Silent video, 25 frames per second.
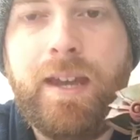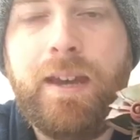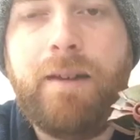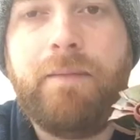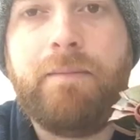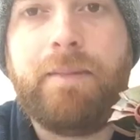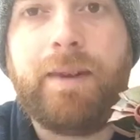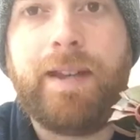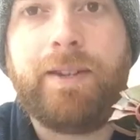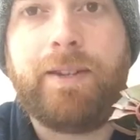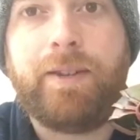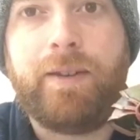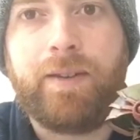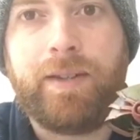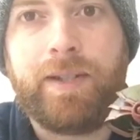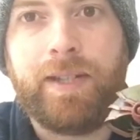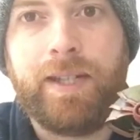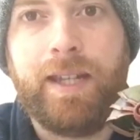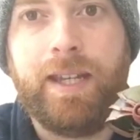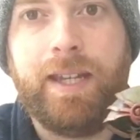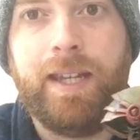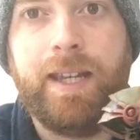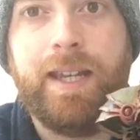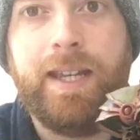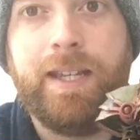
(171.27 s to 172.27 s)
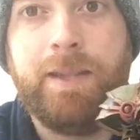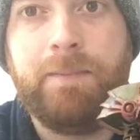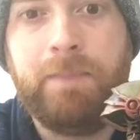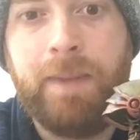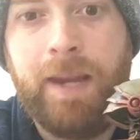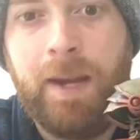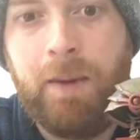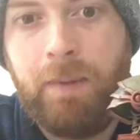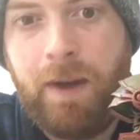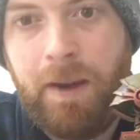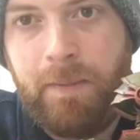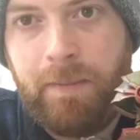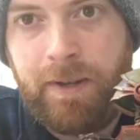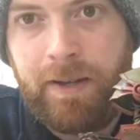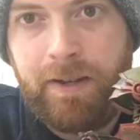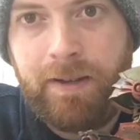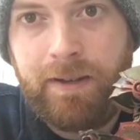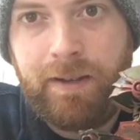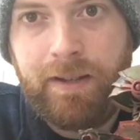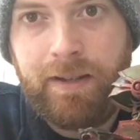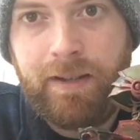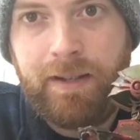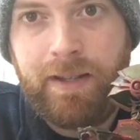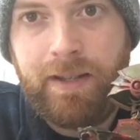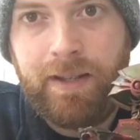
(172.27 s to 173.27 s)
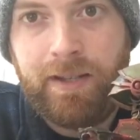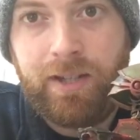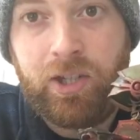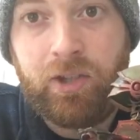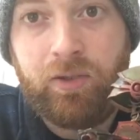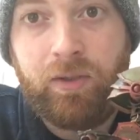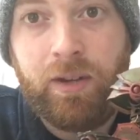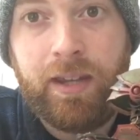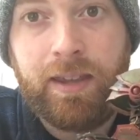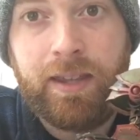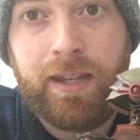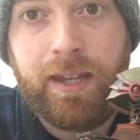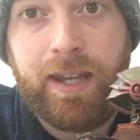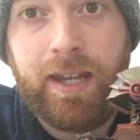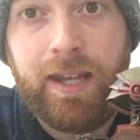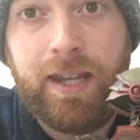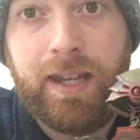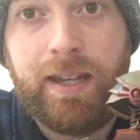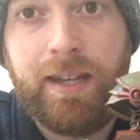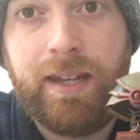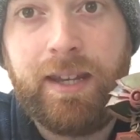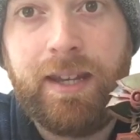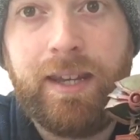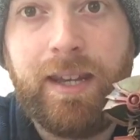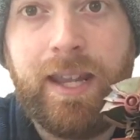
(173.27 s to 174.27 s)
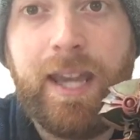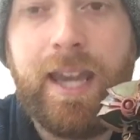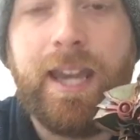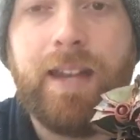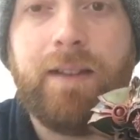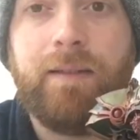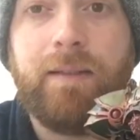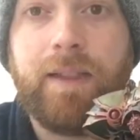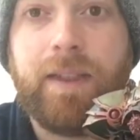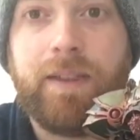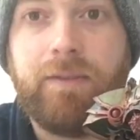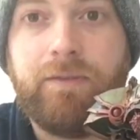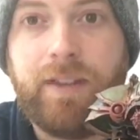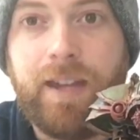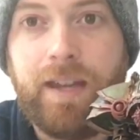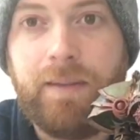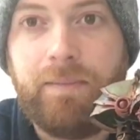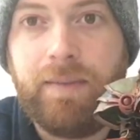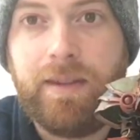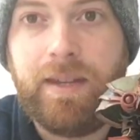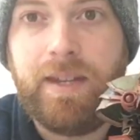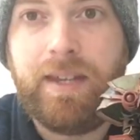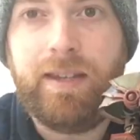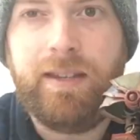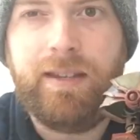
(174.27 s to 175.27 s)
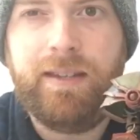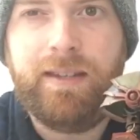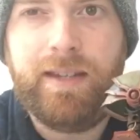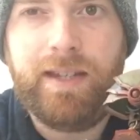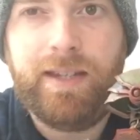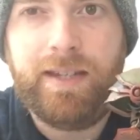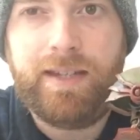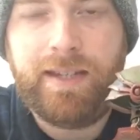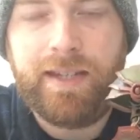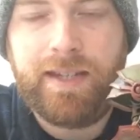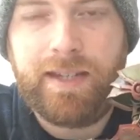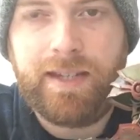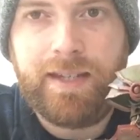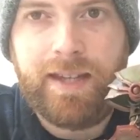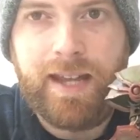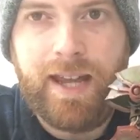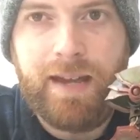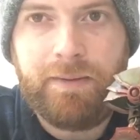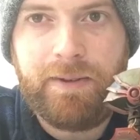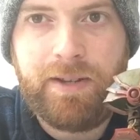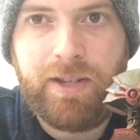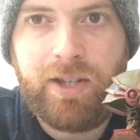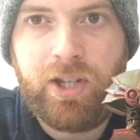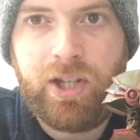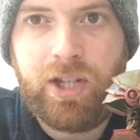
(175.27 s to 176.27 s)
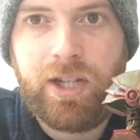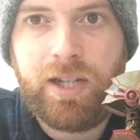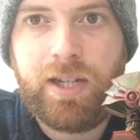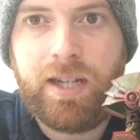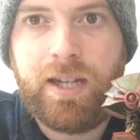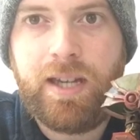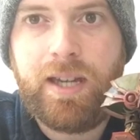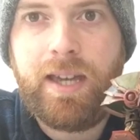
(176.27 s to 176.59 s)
But as I was saying, his main weapon is strength 8, negative 3 AP, D6 damage.